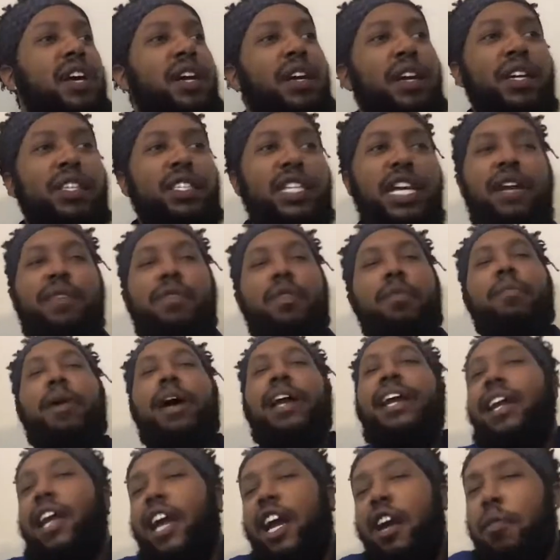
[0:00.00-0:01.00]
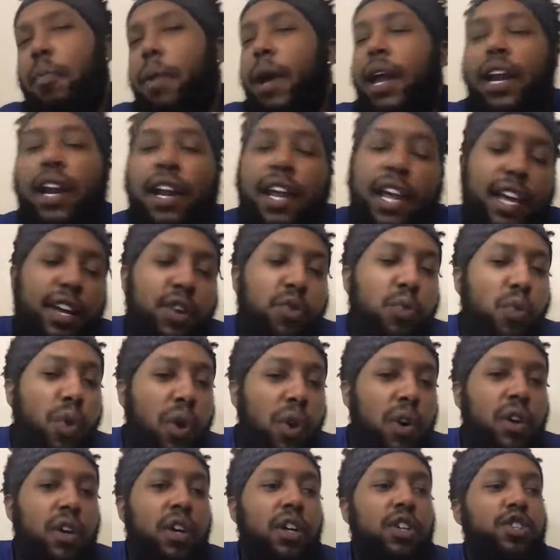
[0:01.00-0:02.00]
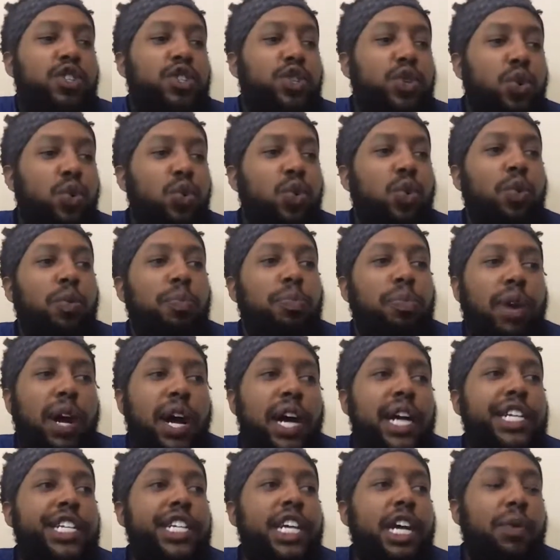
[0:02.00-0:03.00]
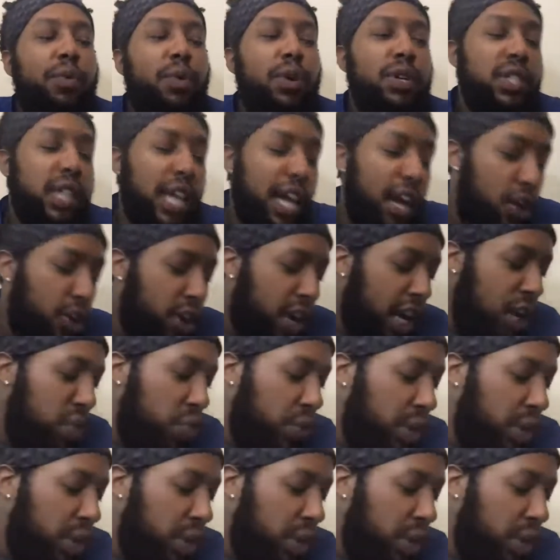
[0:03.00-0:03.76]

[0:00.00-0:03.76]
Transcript: because everybody done had a work or school project where it's like, okay,